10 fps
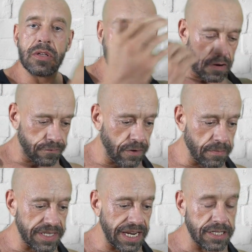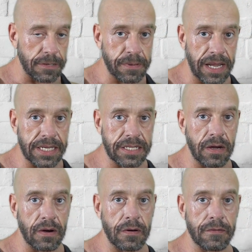not from such a place
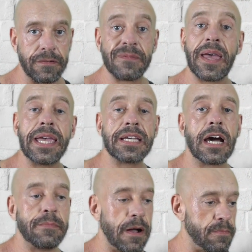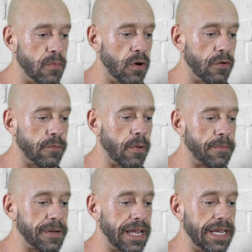of ego, but more from a
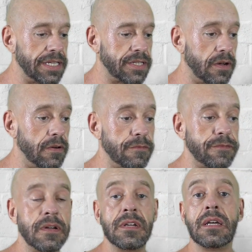place of,